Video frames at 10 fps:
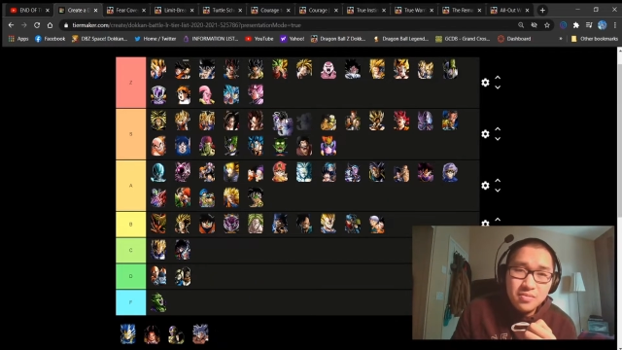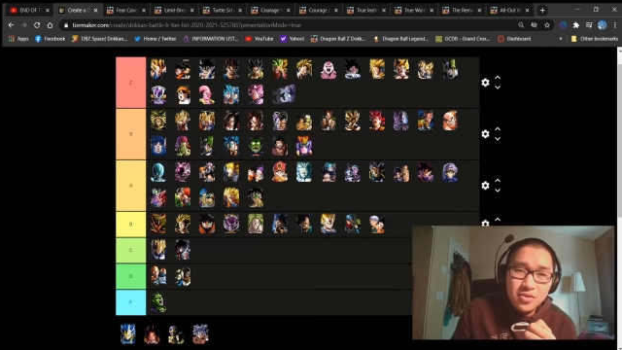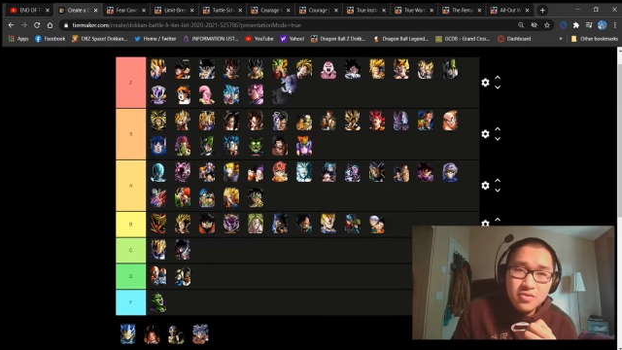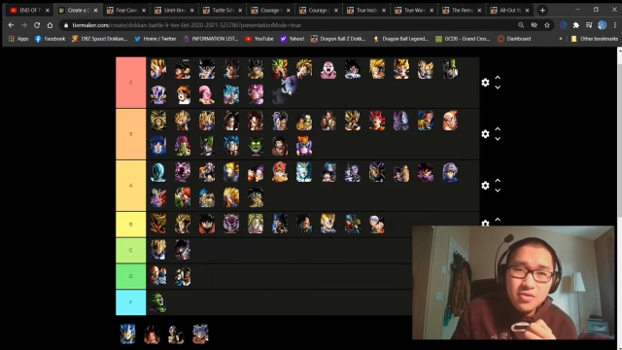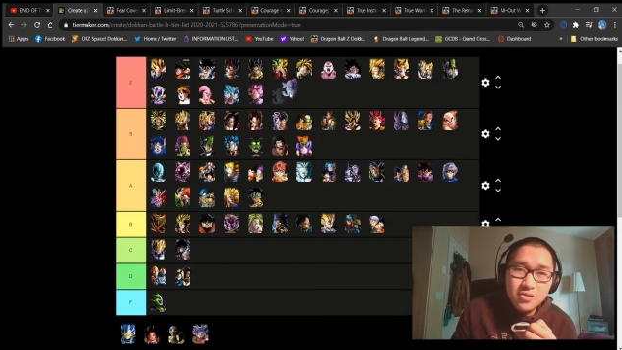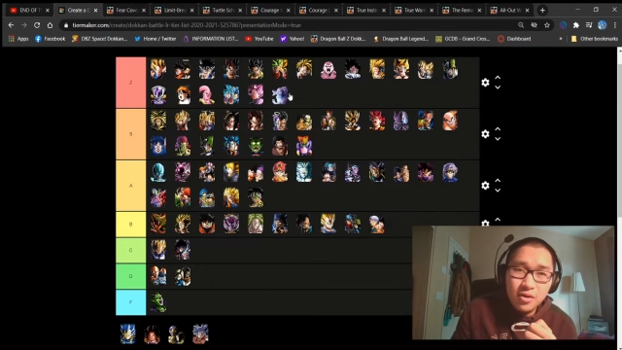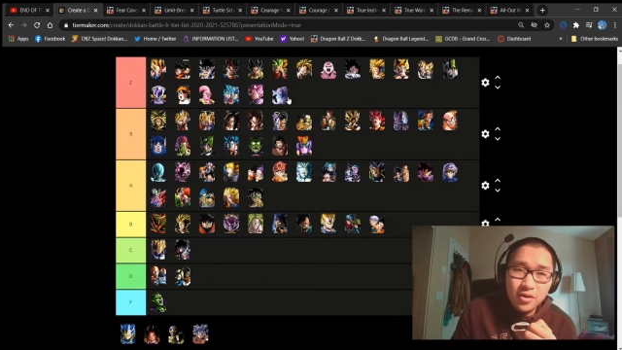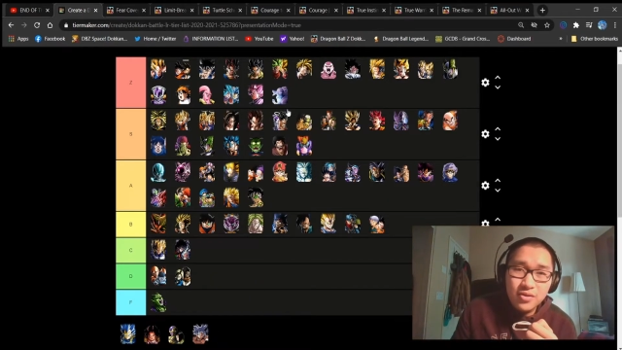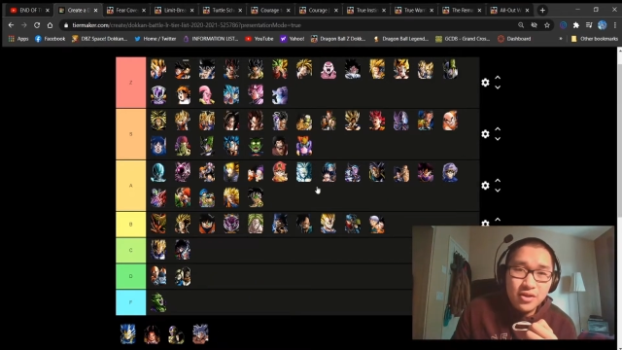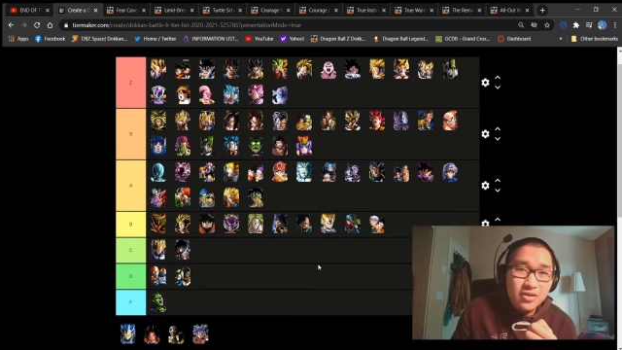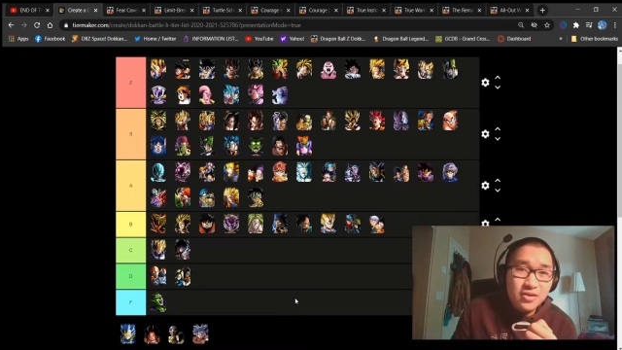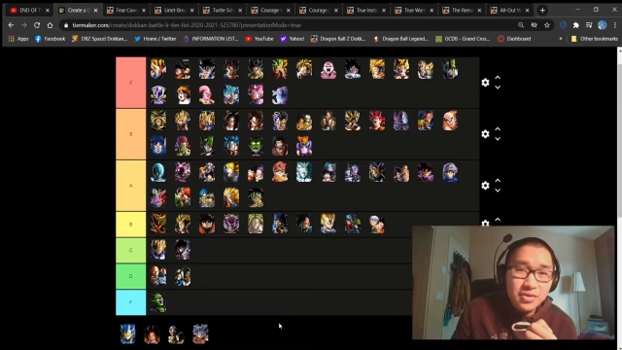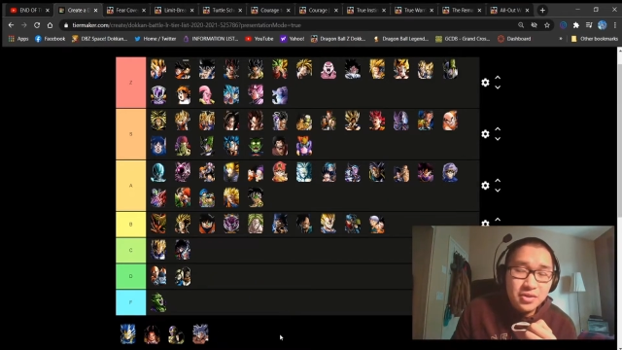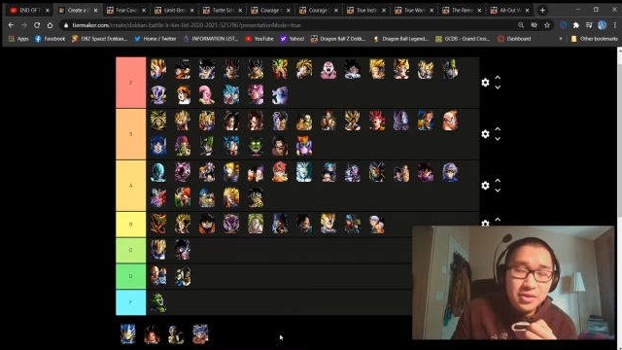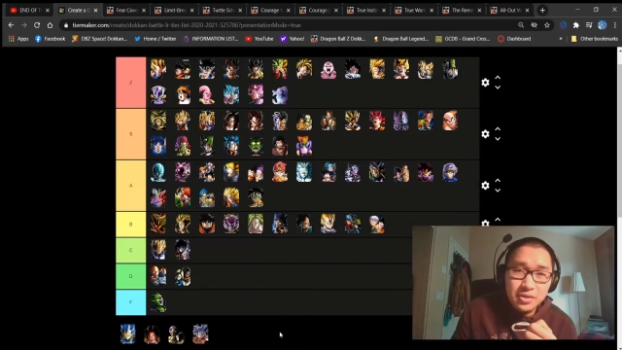you could argue that he
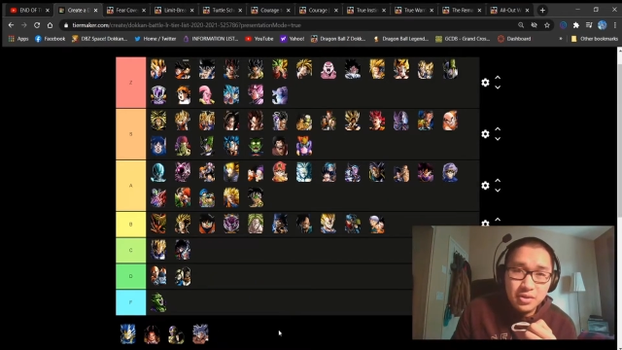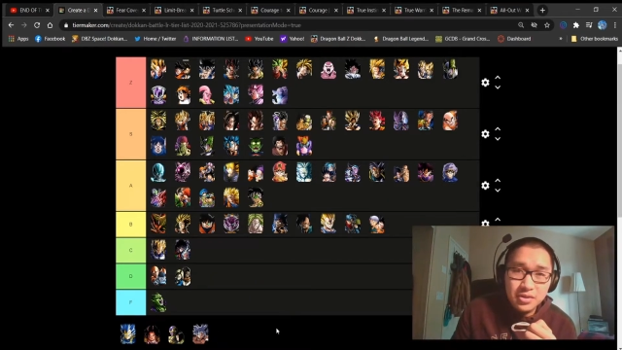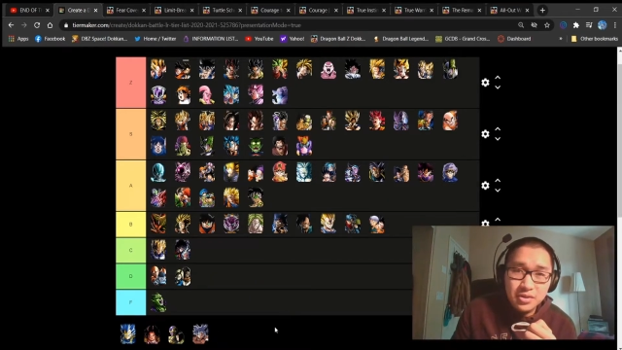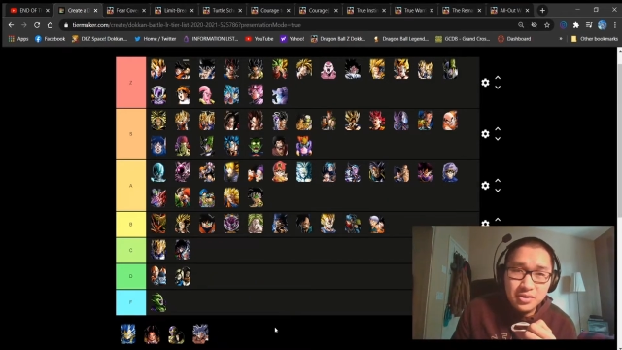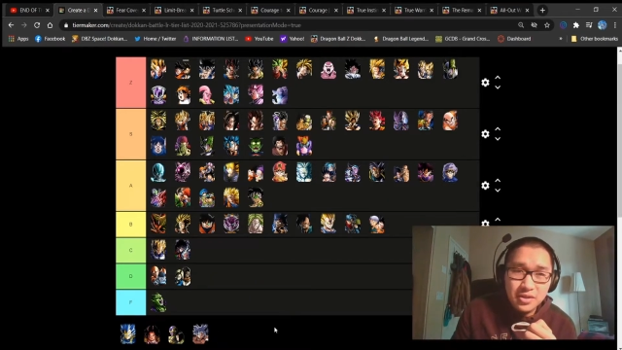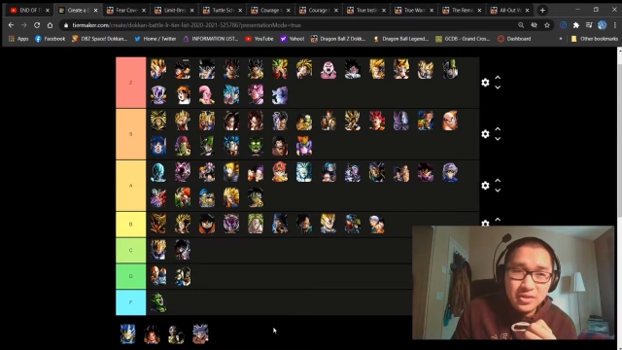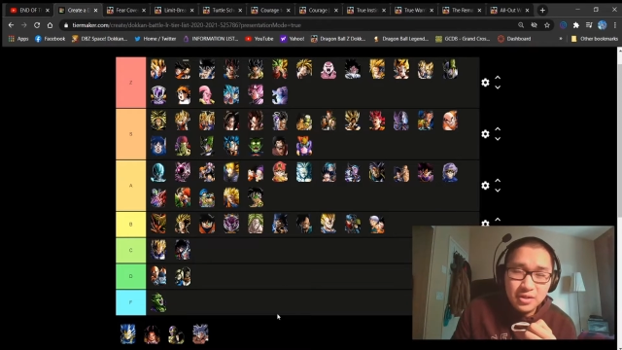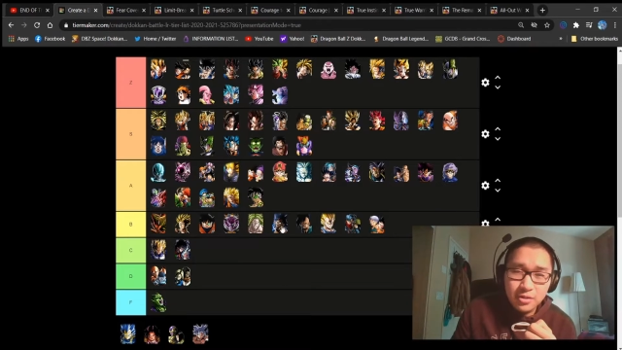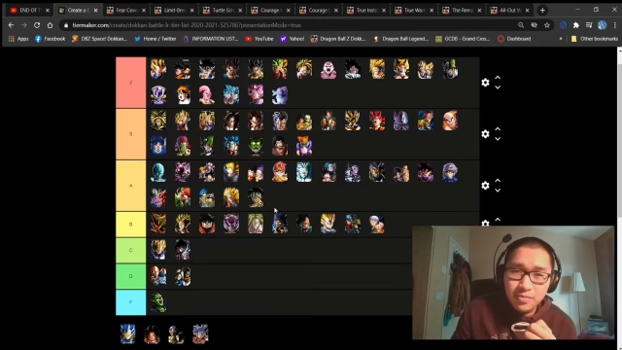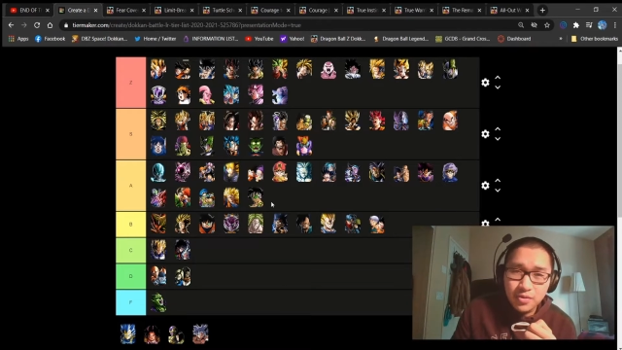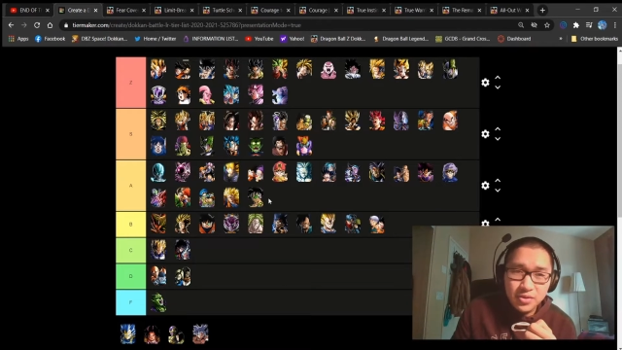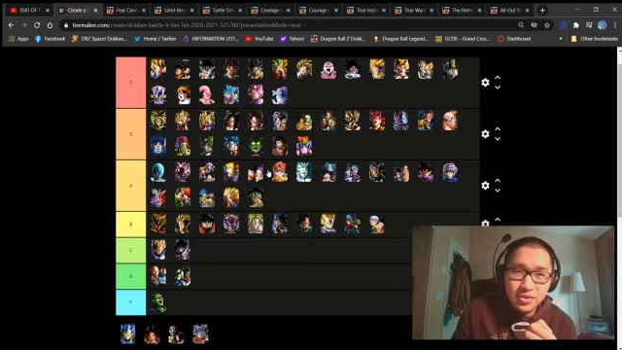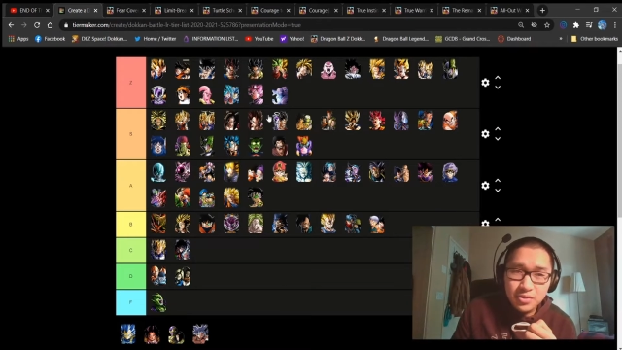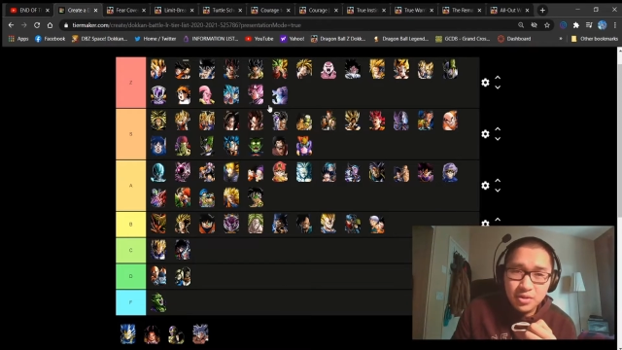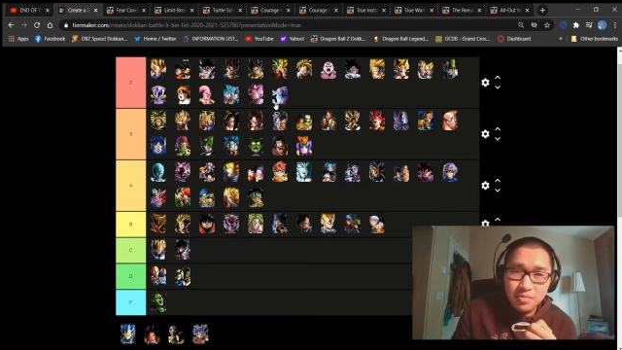goes into Z tier
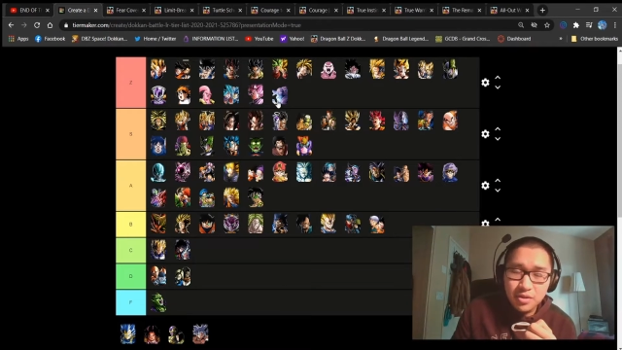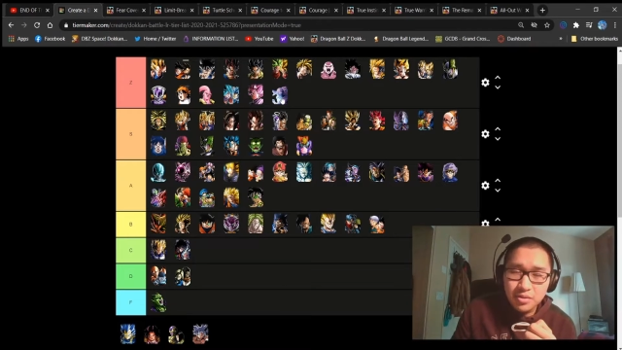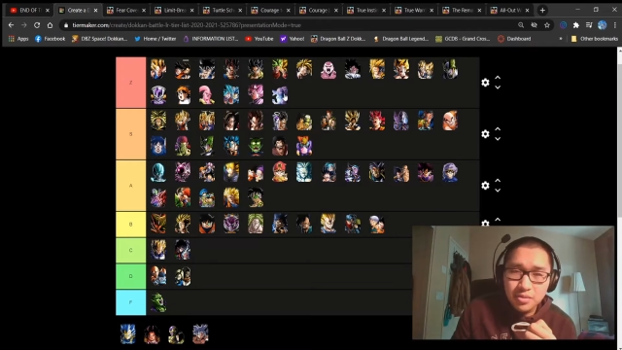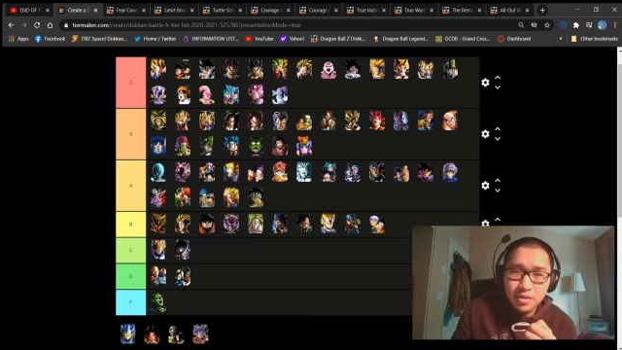personally, but